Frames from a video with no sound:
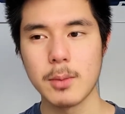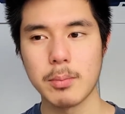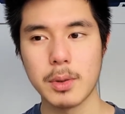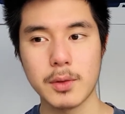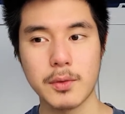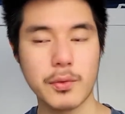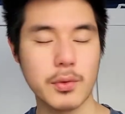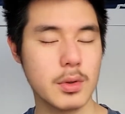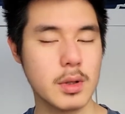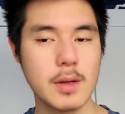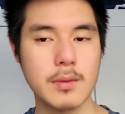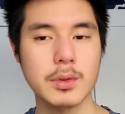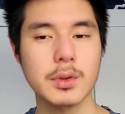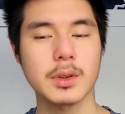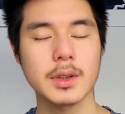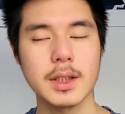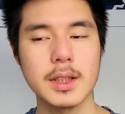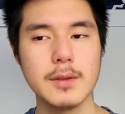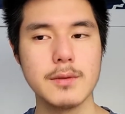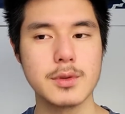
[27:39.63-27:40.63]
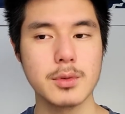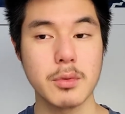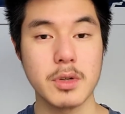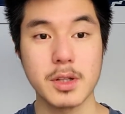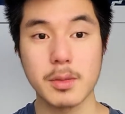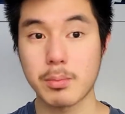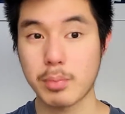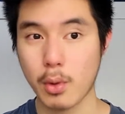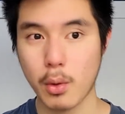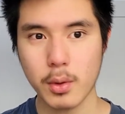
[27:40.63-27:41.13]
but forever lives
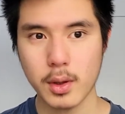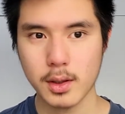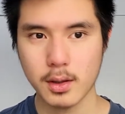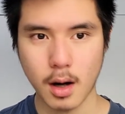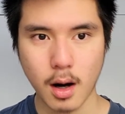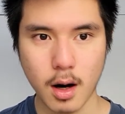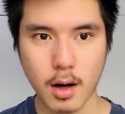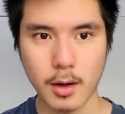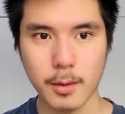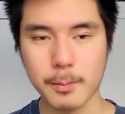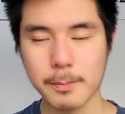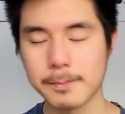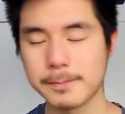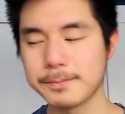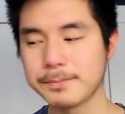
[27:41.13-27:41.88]
with a broken arm.